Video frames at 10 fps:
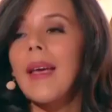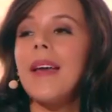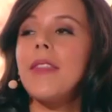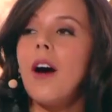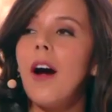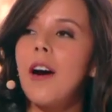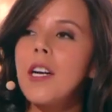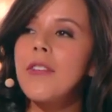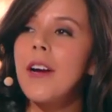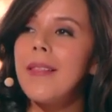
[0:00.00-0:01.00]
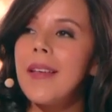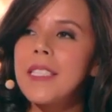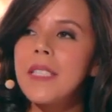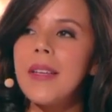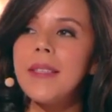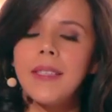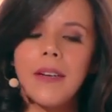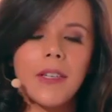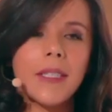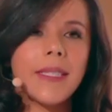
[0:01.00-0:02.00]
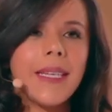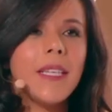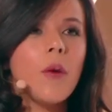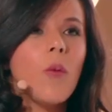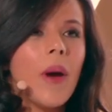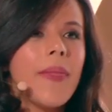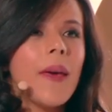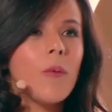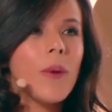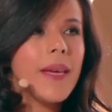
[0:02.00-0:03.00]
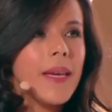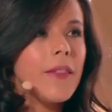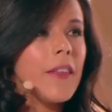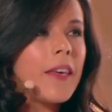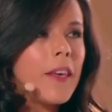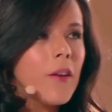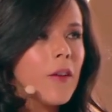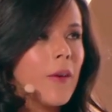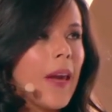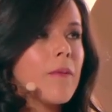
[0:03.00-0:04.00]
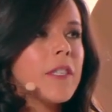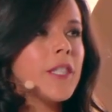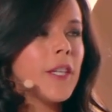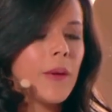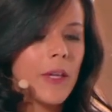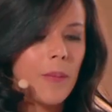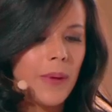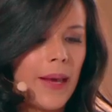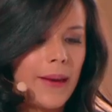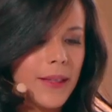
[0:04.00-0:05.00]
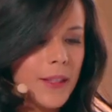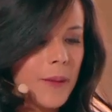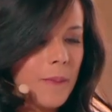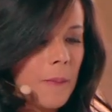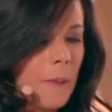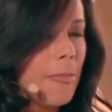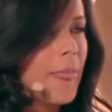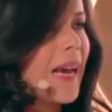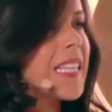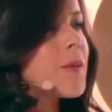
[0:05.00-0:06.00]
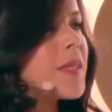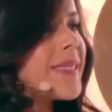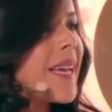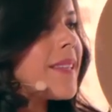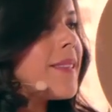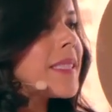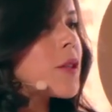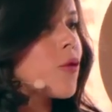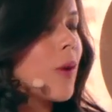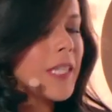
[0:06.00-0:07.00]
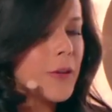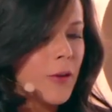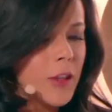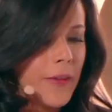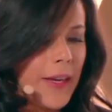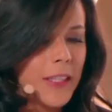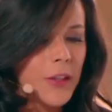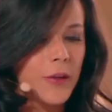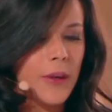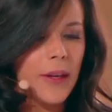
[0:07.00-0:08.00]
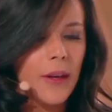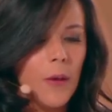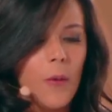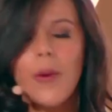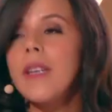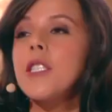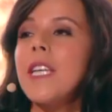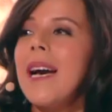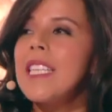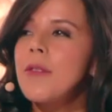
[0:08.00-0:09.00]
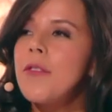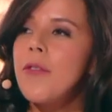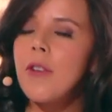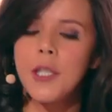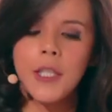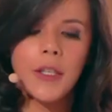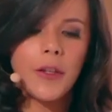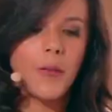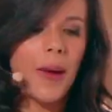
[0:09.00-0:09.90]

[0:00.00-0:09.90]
at the heart of our collective endeavors, in a way that we can heal and regenerate our planet. As we stand in this crossroads of history, we are tasked with forging a new